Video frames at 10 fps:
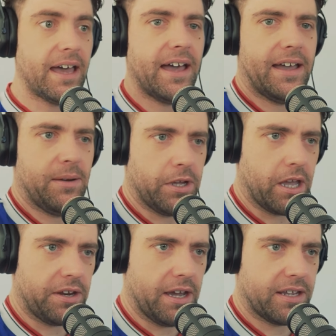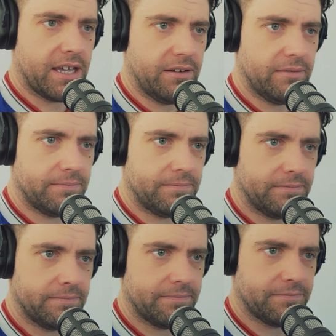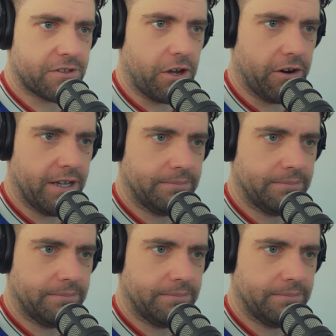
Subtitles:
And we go down again. Sorry.